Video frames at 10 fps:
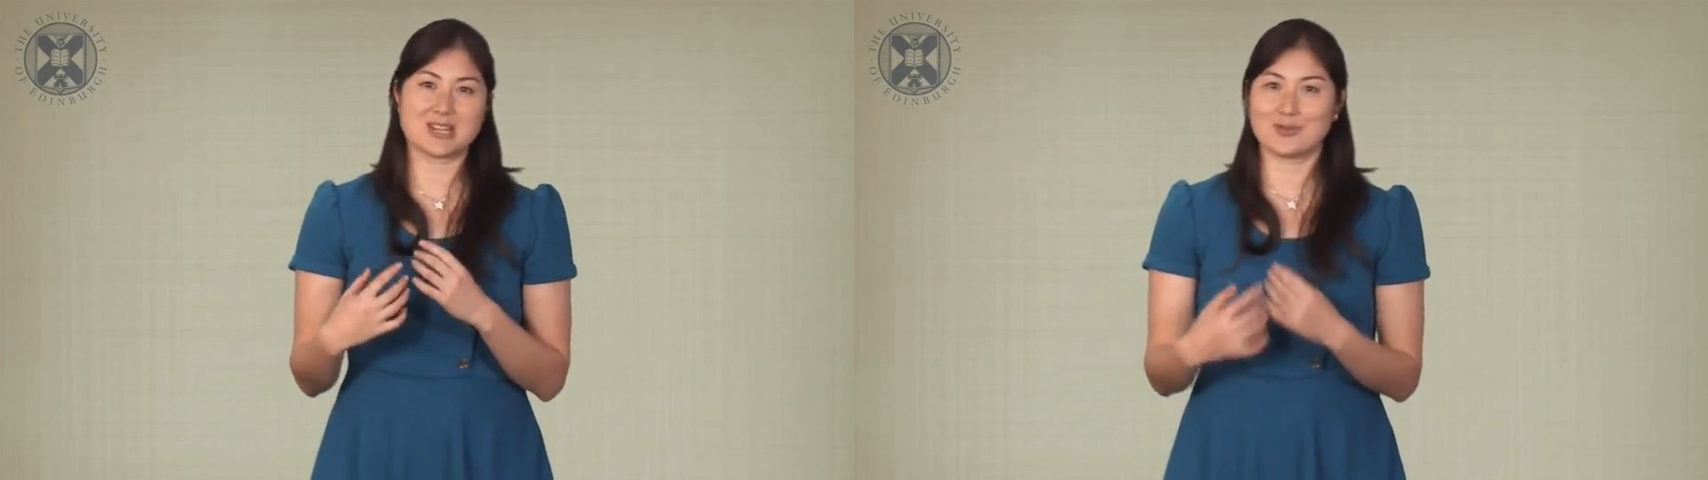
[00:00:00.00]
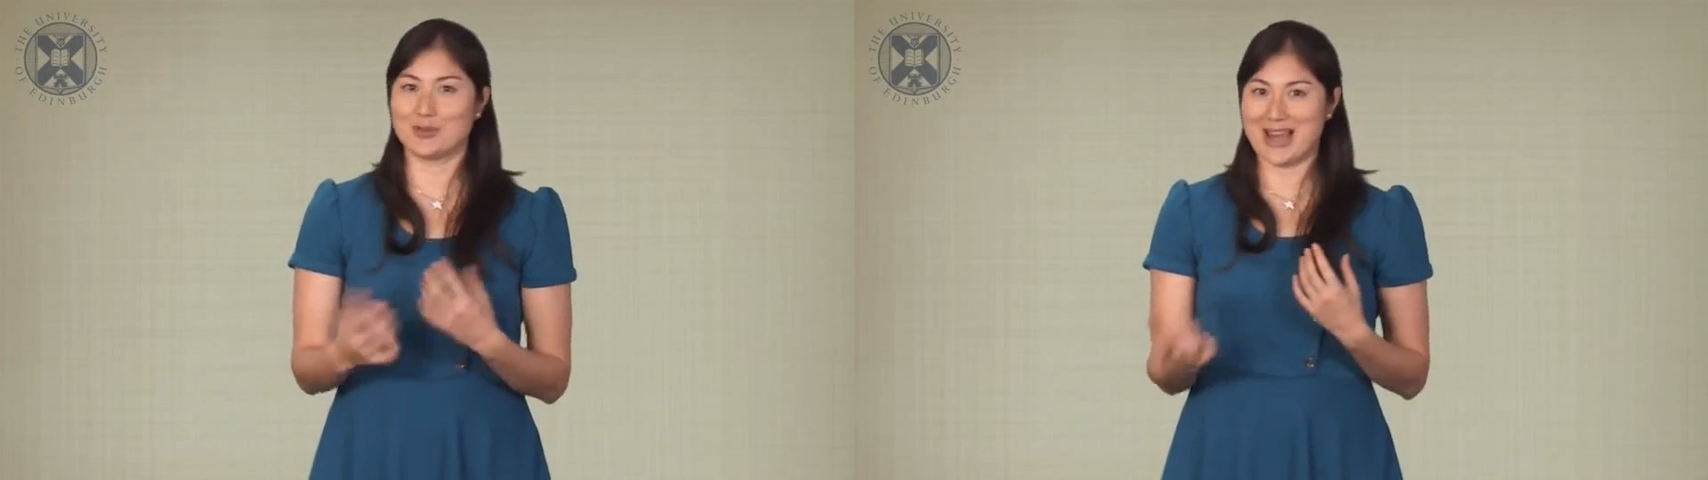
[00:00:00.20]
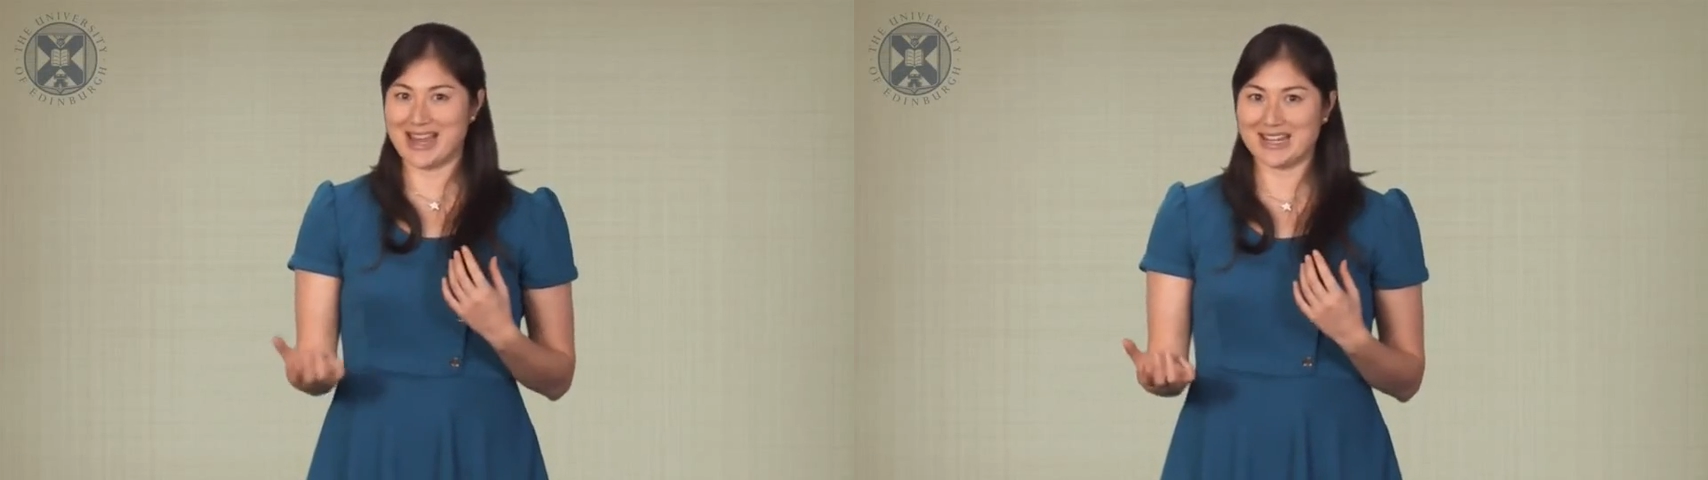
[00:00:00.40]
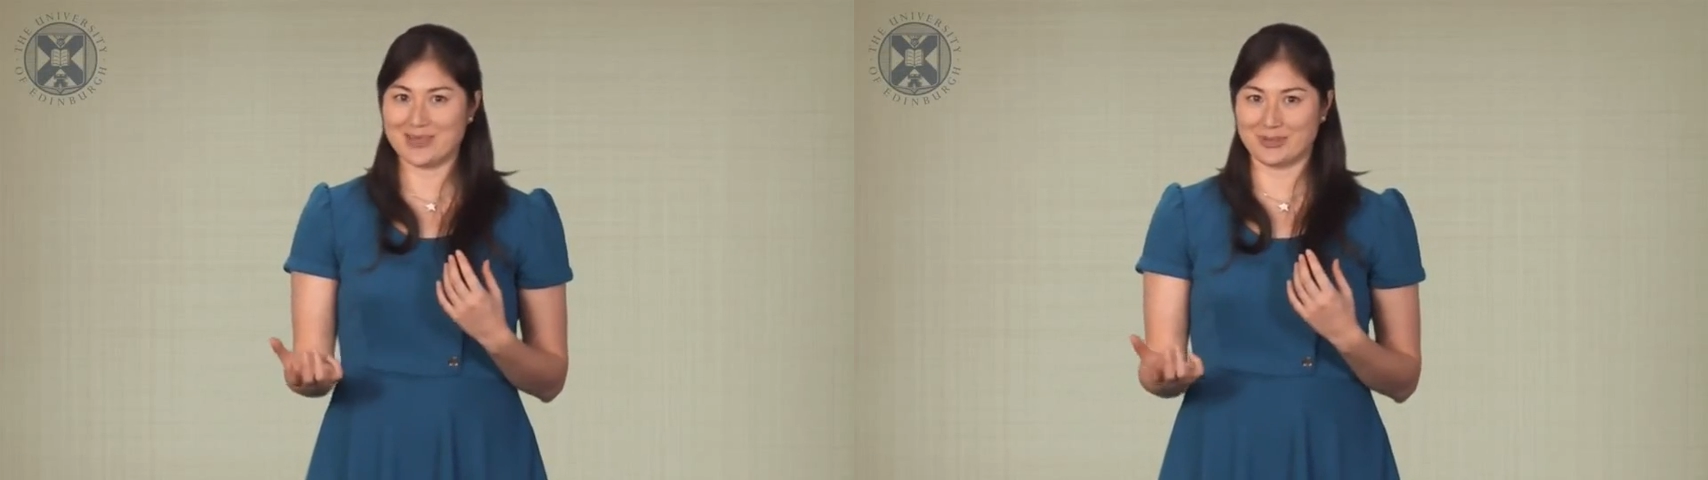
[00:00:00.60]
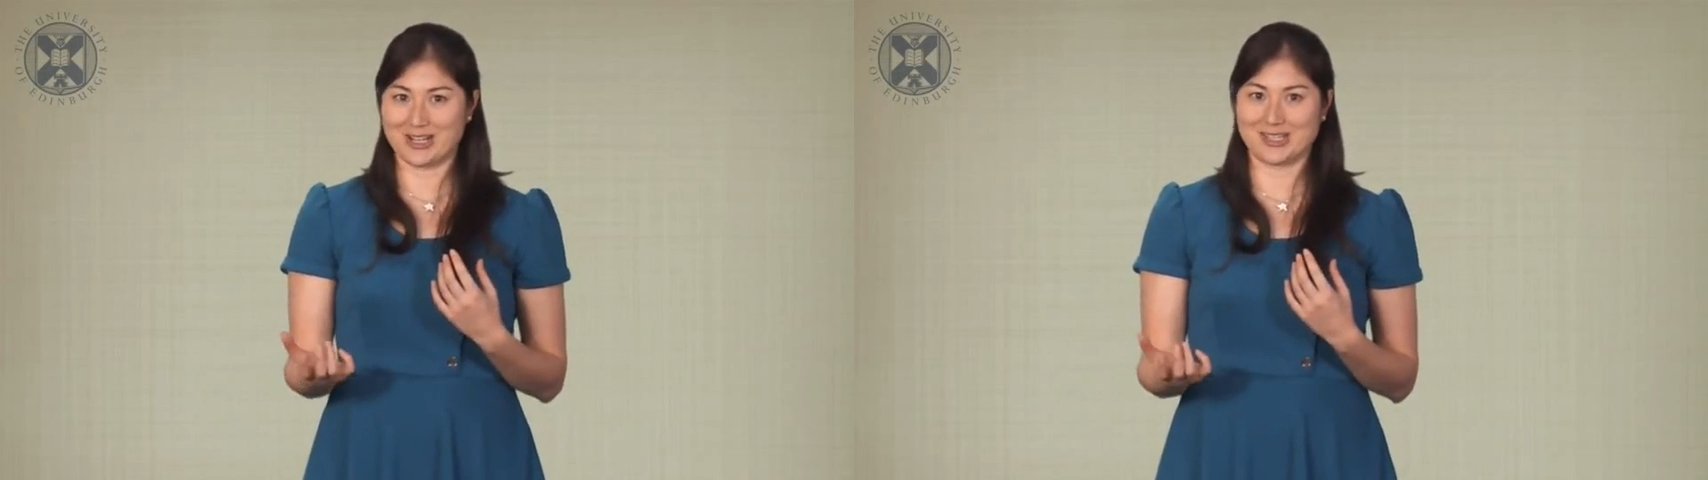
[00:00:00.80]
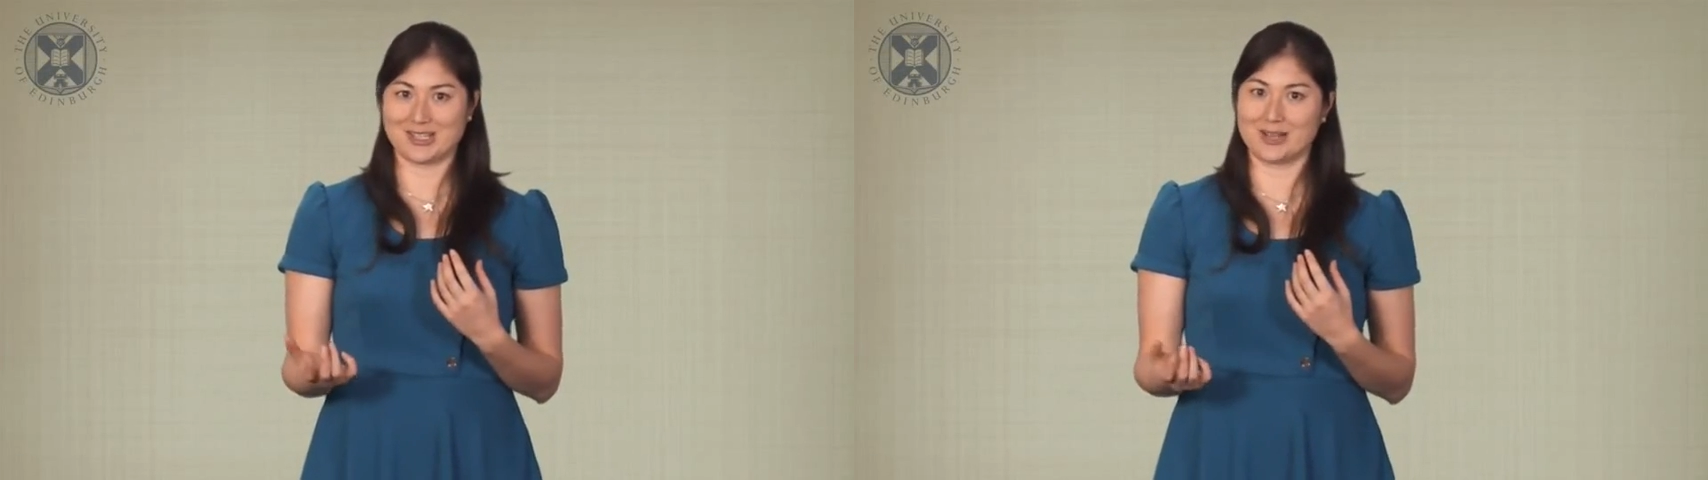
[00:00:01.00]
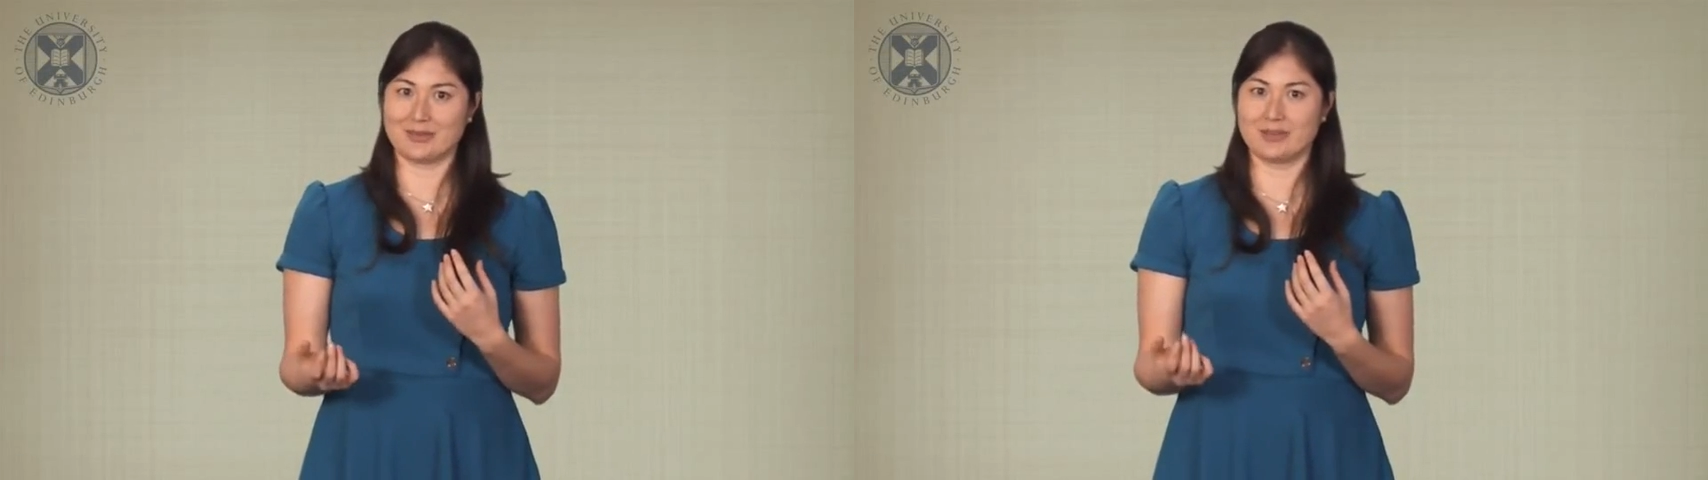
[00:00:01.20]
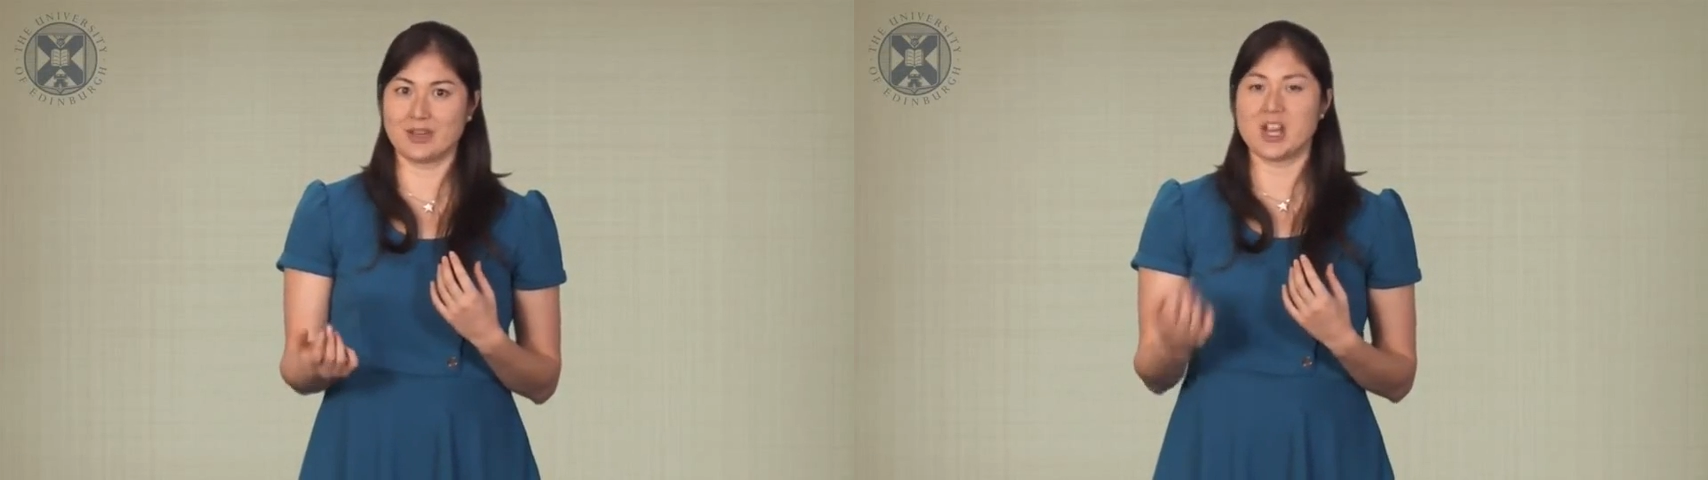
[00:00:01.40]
stuff or alien brain stuff,